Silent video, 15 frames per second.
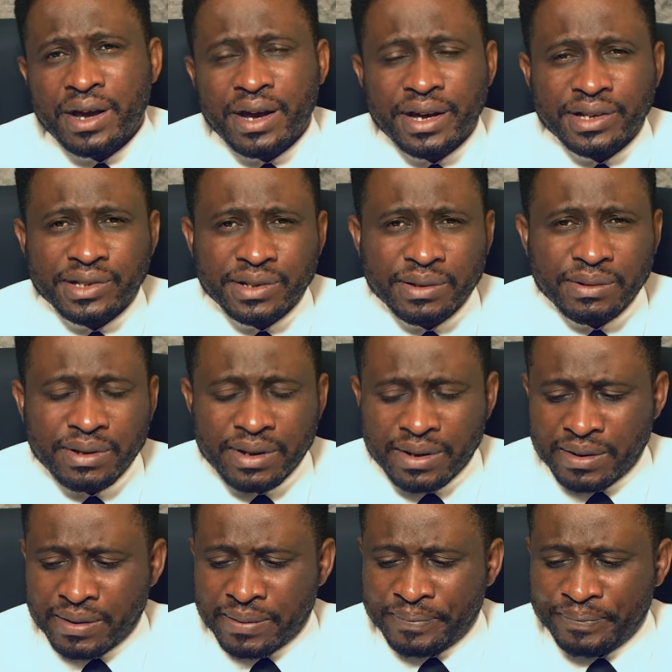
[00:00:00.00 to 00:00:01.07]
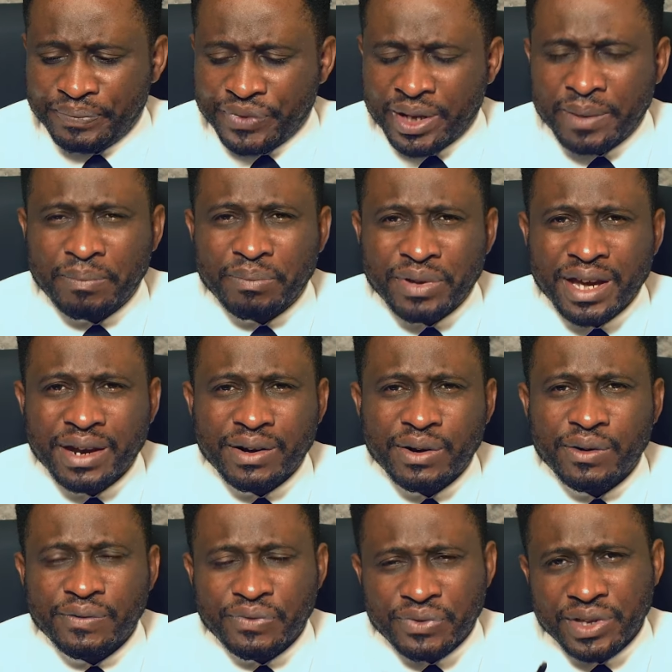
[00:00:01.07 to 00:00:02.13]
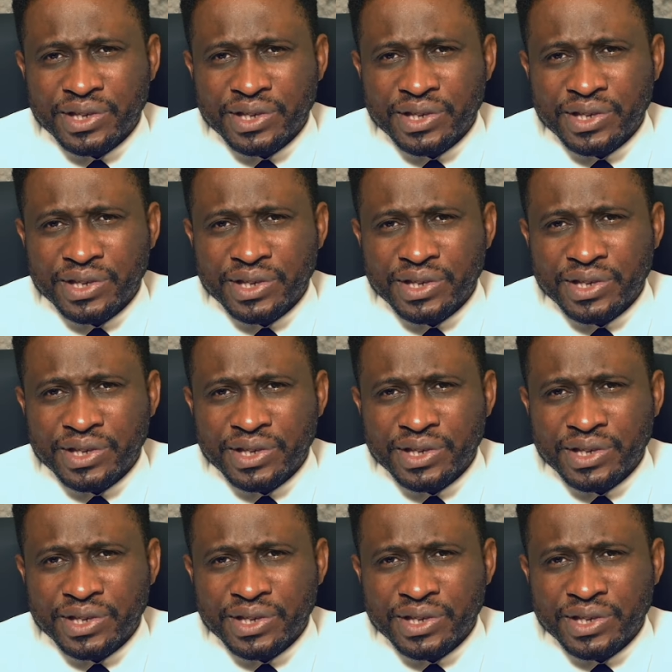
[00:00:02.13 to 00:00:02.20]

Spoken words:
as a bearer of